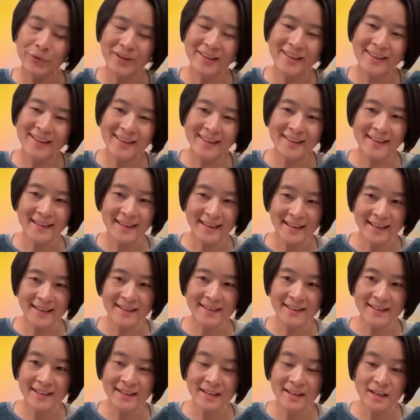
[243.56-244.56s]
bring in
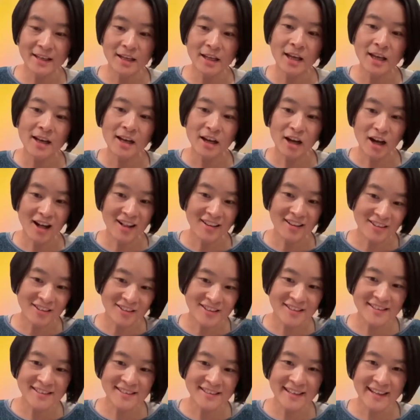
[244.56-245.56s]
healing
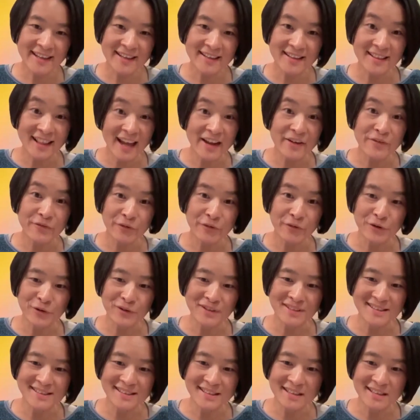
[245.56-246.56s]
colors and light
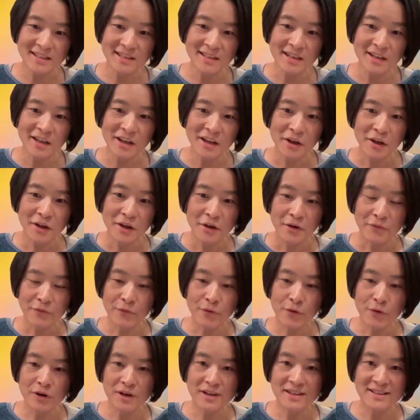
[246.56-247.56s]
frequency
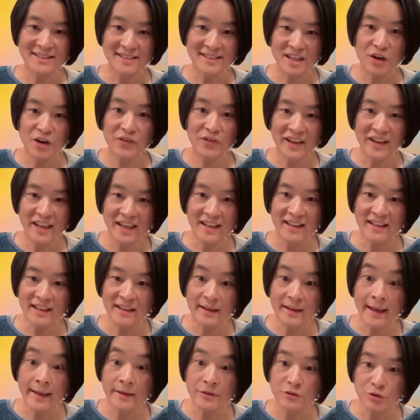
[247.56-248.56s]
for
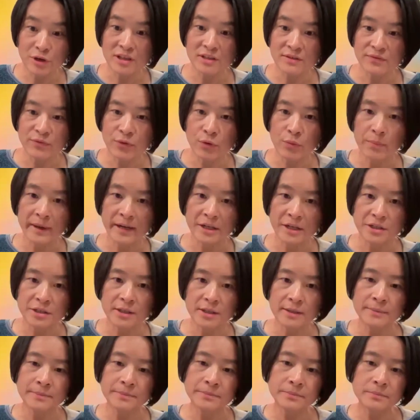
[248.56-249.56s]
self-healing and
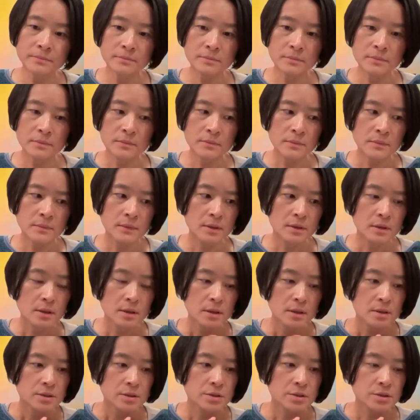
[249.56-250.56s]
transformation.
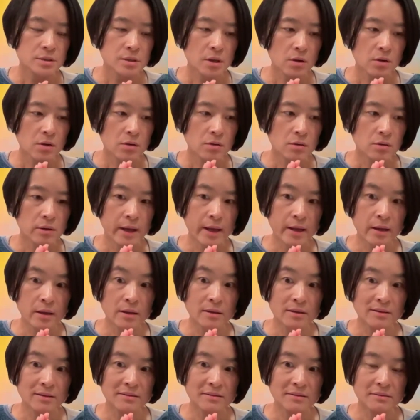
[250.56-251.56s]
So
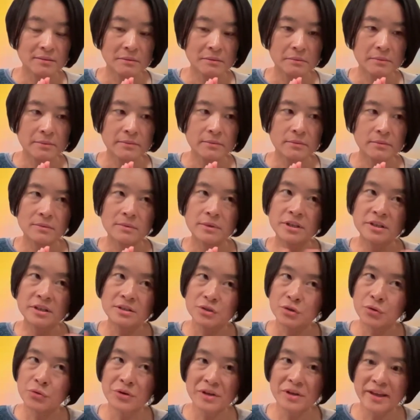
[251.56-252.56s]

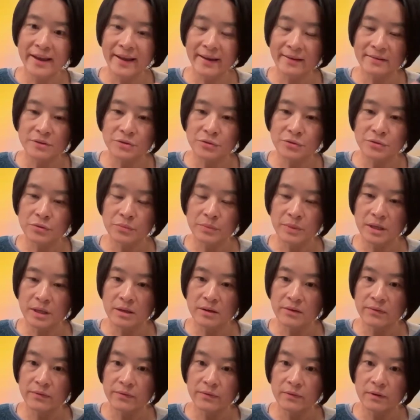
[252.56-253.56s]
this story came to
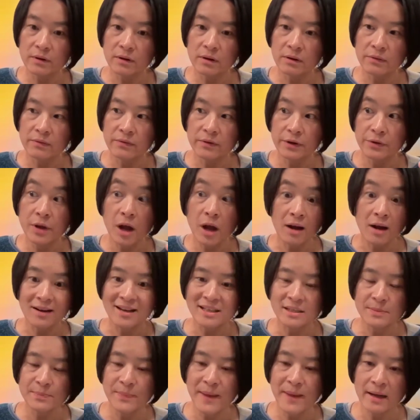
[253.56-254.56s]
me very
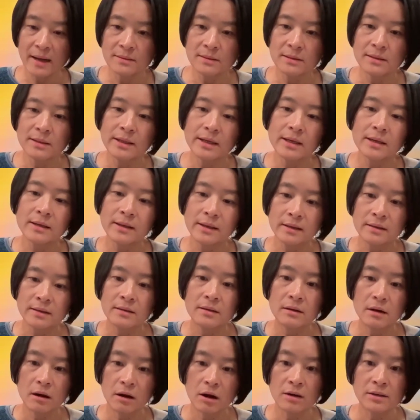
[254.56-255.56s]
unexpectedly,
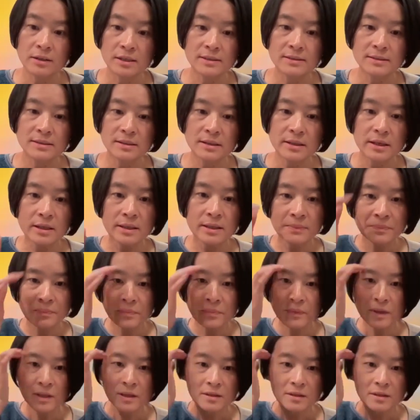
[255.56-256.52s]
honestly.